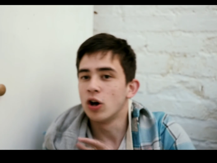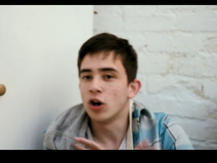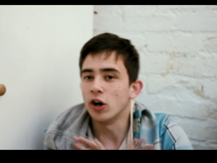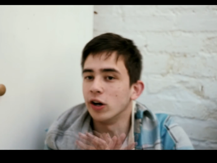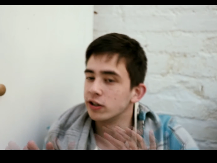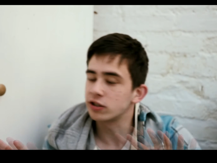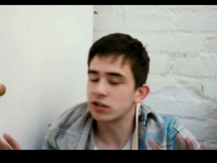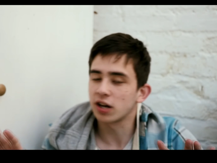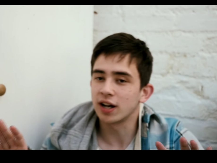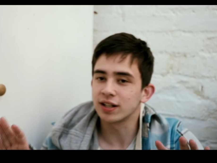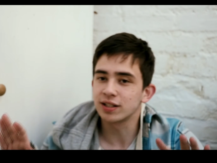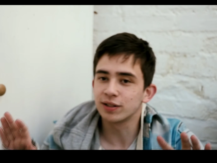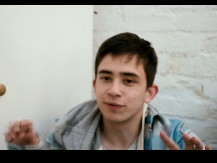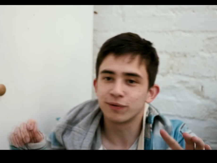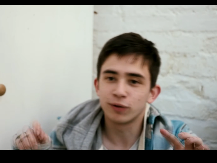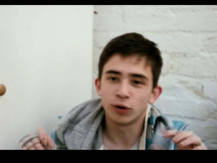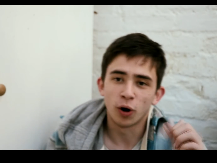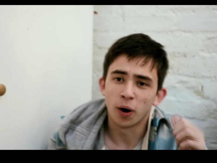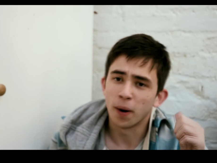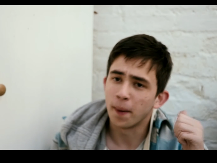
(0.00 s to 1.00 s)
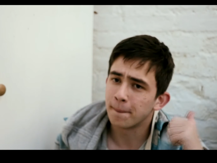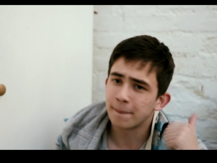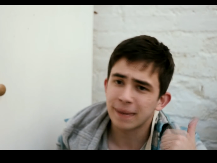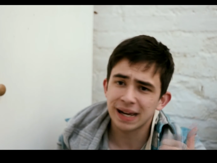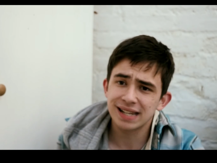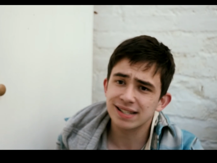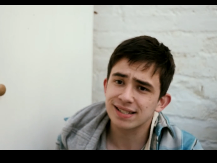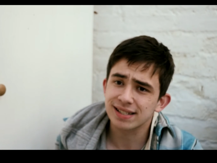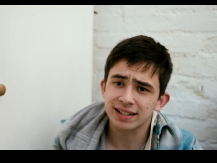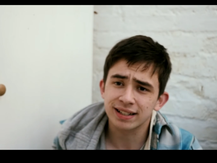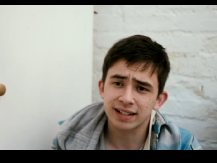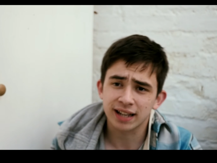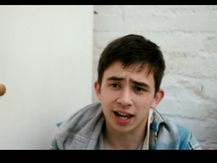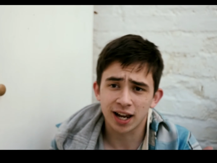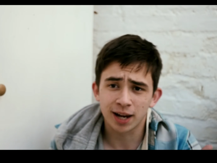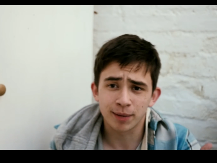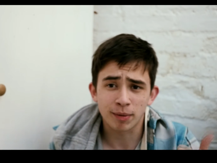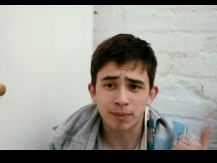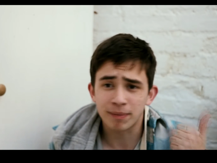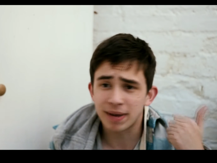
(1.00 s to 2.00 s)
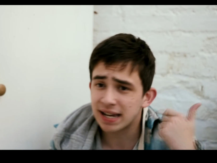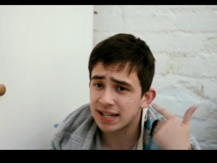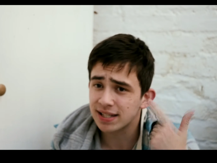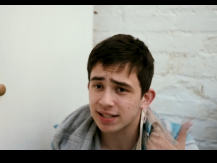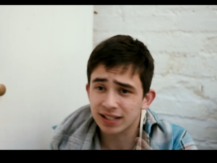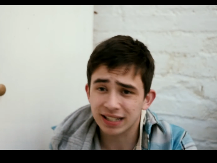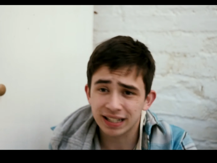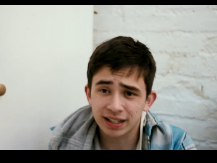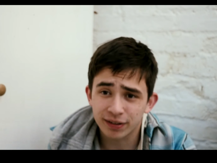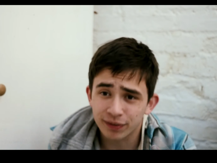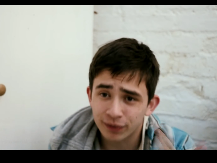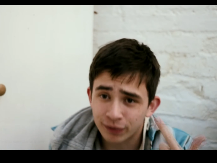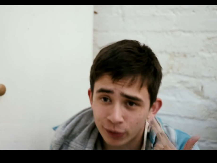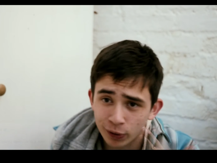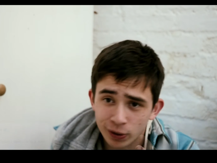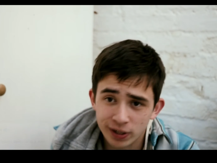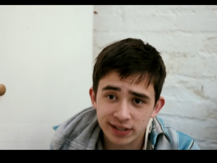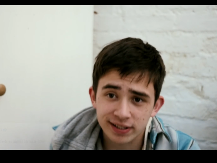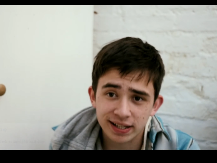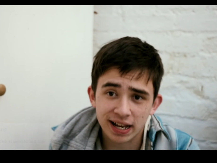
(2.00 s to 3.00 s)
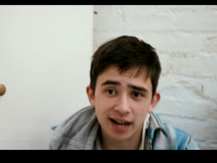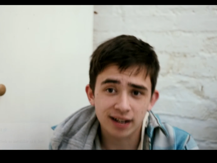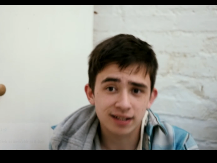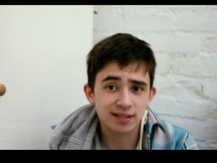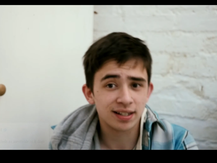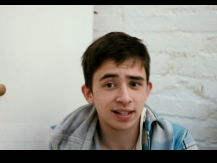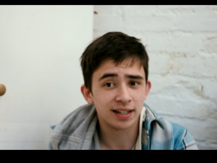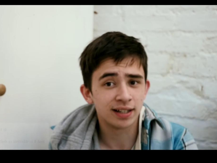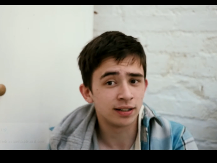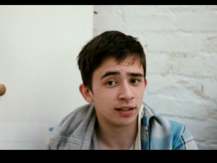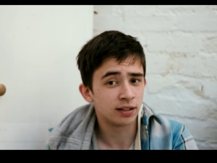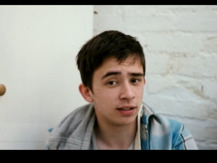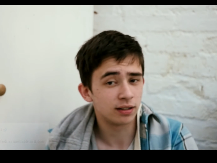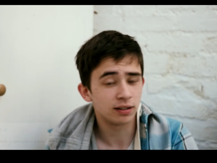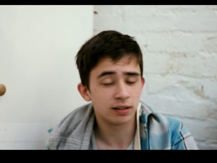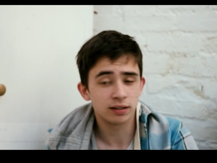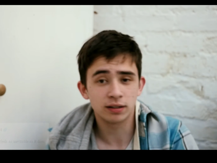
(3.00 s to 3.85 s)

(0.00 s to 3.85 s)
Uncharted 4, amazing game, amazing voice acting,